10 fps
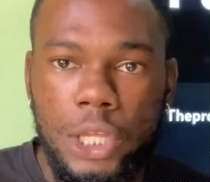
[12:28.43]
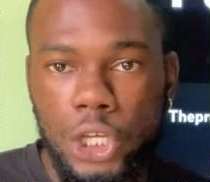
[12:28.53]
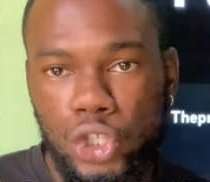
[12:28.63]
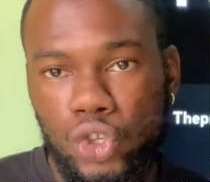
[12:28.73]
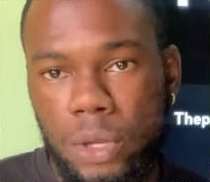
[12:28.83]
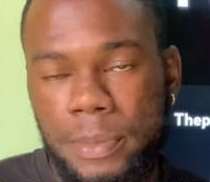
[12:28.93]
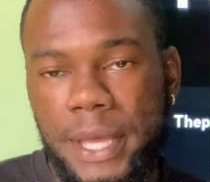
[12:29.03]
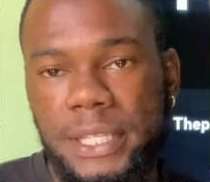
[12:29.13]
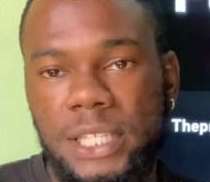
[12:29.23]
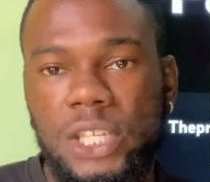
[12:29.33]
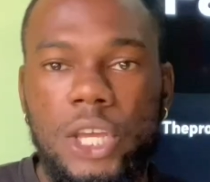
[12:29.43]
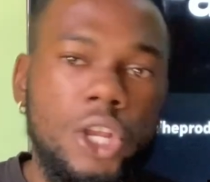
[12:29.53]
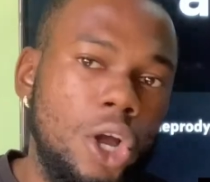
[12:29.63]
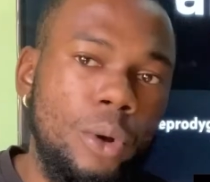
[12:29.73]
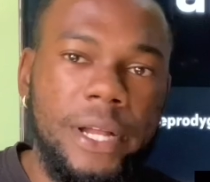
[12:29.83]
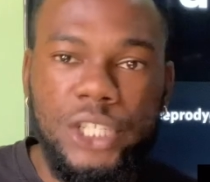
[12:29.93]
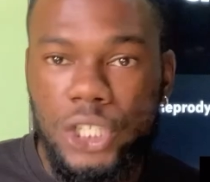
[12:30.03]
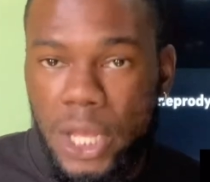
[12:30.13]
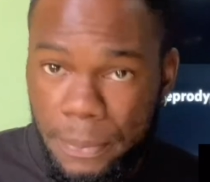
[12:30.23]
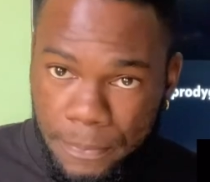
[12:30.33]
You see me, I say, so you know,
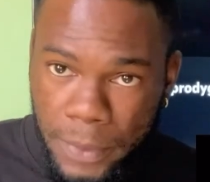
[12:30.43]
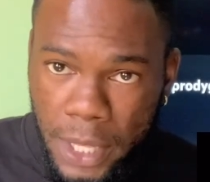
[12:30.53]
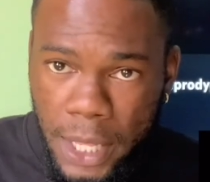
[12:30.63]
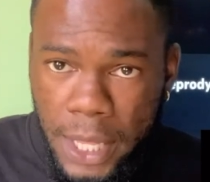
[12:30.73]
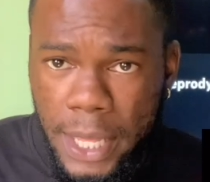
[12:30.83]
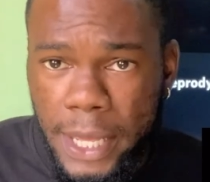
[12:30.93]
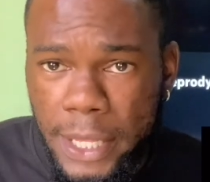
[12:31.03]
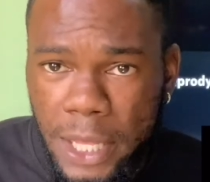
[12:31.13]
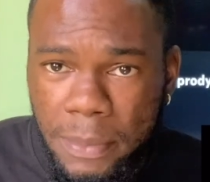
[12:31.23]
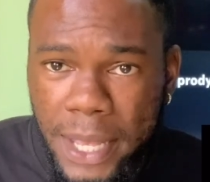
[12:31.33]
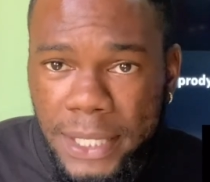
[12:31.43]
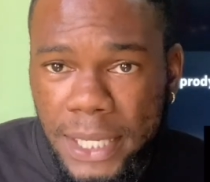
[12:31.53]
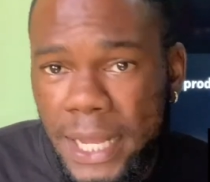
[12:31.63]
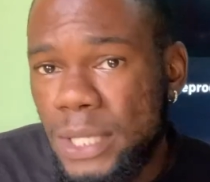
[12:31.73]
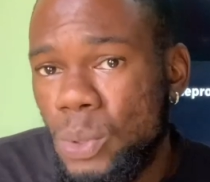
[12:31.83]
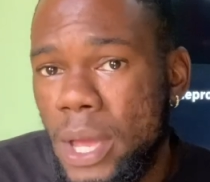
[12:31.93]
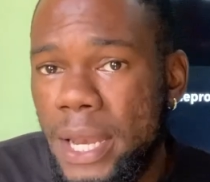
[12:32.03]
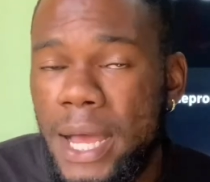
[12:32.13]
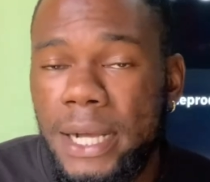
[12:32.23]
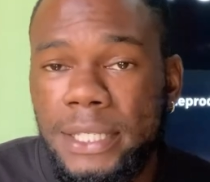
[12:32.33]
watch them. You get me, I say, that's why
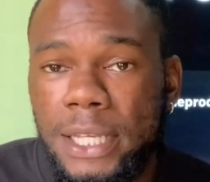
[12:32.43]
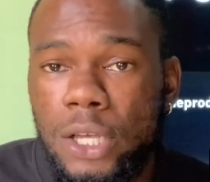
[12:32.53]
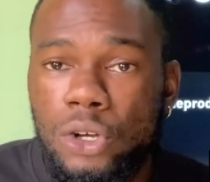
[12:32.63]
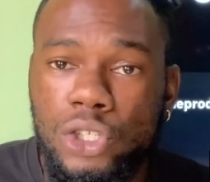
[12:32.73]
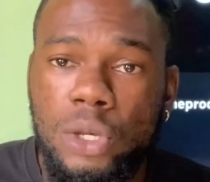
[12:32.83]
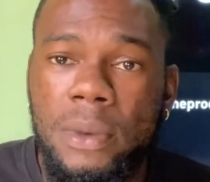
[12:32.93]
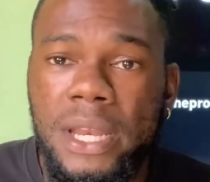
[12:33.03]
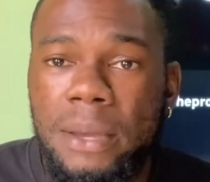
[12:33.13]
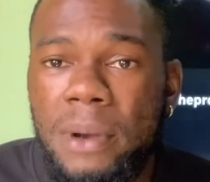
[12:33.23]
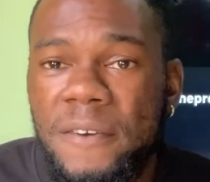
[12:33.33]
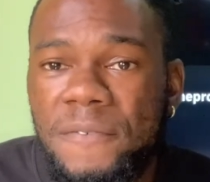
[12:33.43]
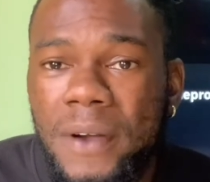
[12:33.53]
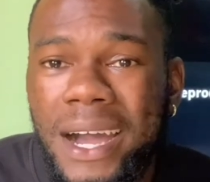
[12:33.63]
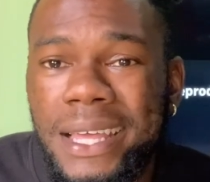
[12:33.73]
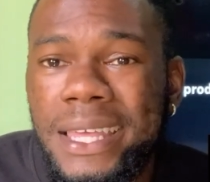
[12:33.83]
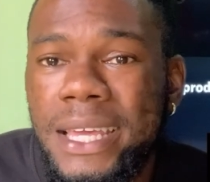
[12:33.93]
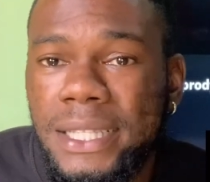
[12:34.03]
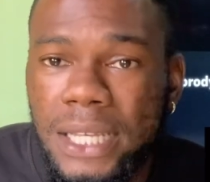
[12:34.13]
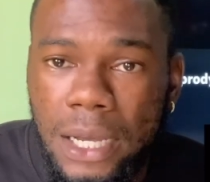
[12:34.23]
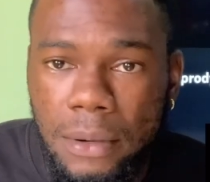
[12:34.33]
dog say, yo, some of them are
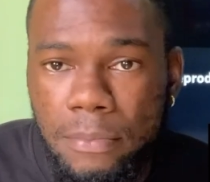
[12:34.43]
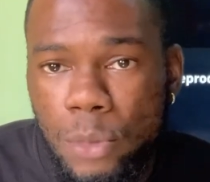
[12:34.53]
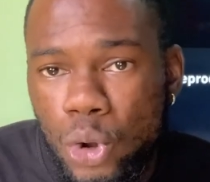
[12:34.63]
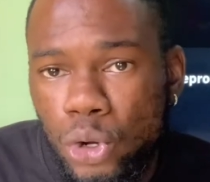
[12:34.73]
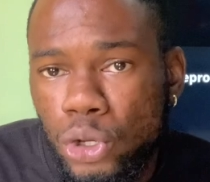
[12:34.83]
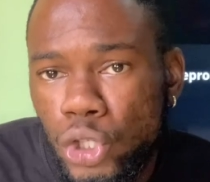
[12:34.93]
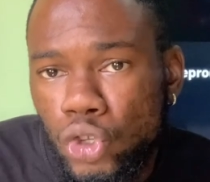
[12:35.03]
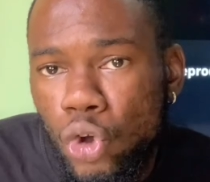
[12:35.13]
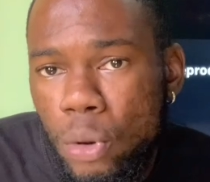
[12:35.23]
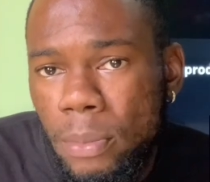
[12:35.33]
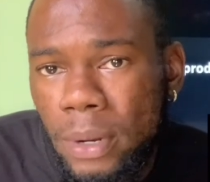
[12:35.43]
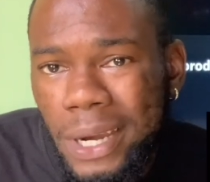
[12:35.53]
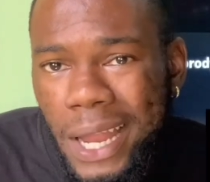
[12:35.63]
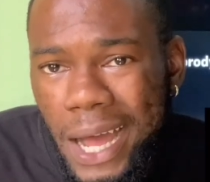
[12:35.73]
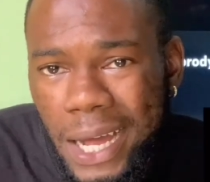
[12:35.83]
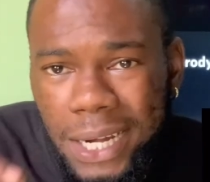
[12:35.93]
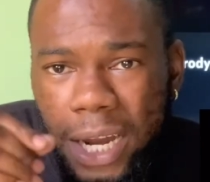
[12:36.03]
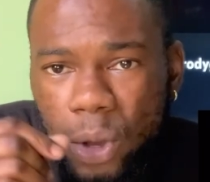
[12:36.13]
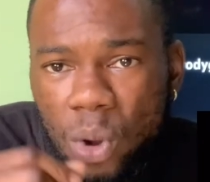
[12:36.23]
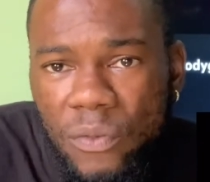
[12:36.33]
hater, bro, just come
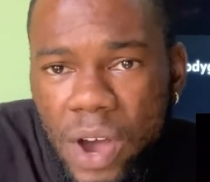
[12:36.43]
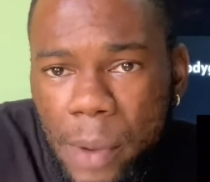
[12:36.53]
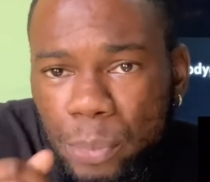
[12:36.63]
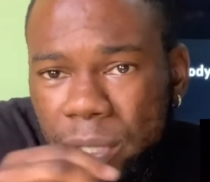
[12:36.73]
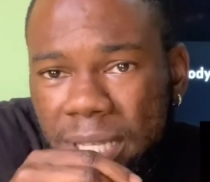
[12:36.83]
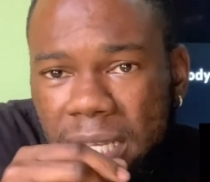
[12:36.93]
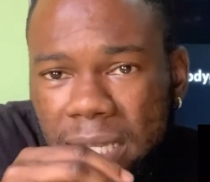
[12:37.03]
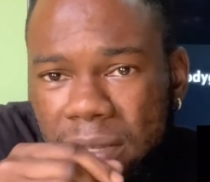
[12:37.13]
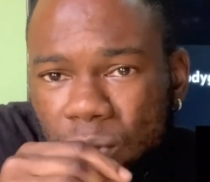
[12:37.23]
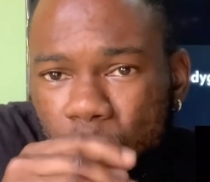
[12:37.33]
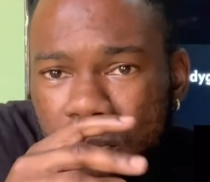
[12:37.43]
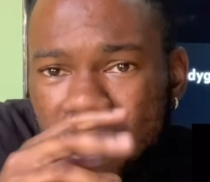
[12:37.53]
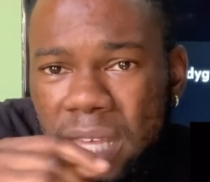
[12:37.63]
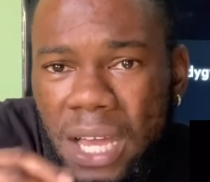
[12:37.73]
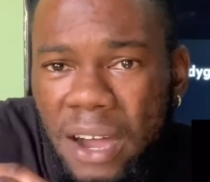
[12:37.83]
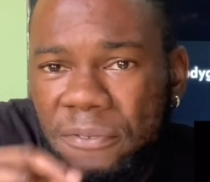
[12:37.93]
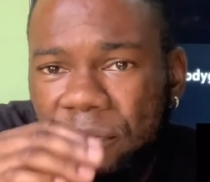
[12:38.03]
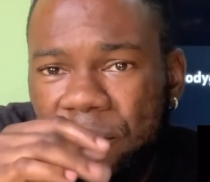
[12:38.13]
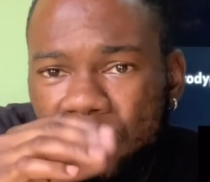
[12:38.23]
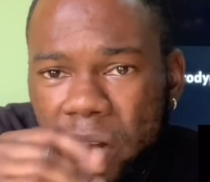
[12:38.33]
undercover, pretend to be a
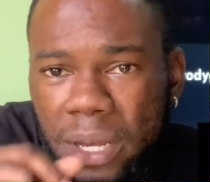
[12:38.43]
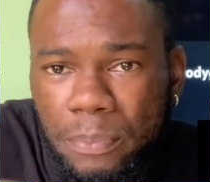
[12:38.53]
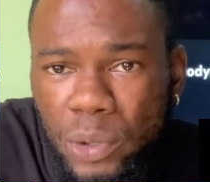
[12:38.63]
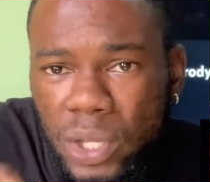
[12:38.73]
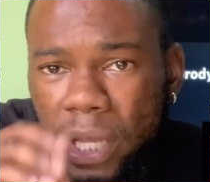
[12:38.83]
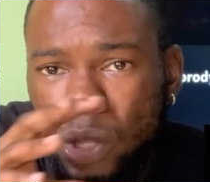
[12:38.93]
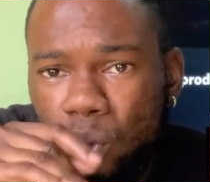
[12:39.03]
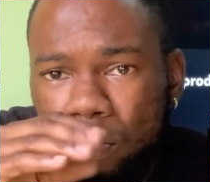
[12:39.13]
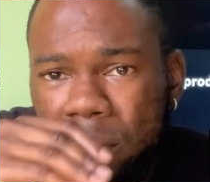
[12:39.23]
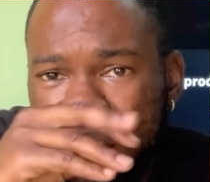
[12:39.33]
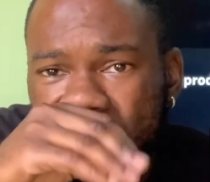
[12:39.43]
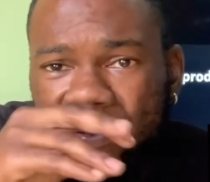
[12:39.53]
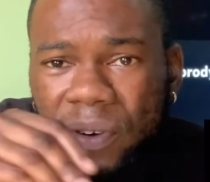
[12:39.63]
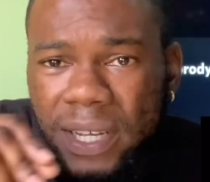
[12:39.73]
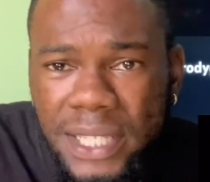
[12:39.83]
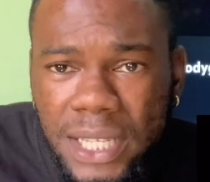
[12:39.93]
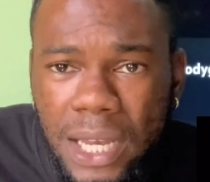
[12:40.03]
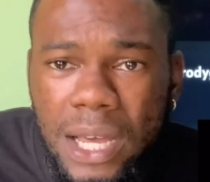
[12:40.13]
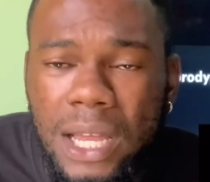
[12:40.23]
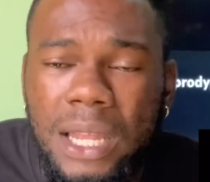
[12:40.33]
friend, pretend to be fans
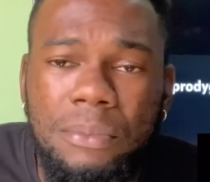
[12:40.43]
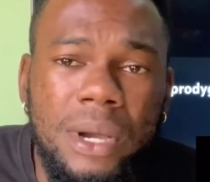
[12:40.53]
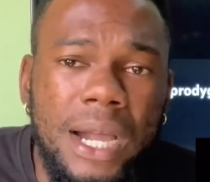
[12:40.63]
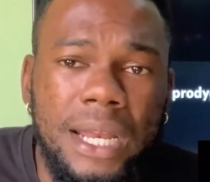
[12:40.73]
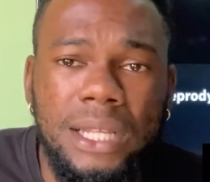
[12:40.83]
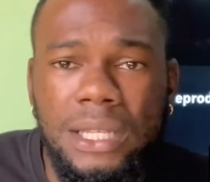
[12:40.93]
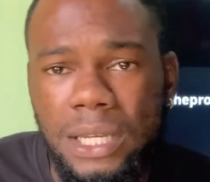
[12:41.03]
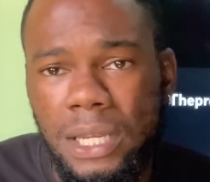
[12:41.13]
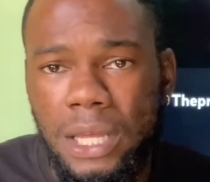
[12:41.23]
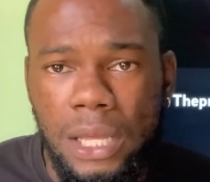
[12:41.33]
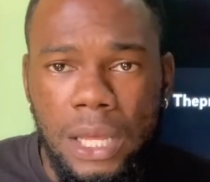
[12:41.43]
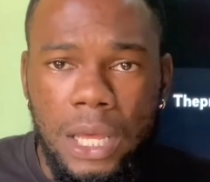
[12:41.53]
and all them kind of thing.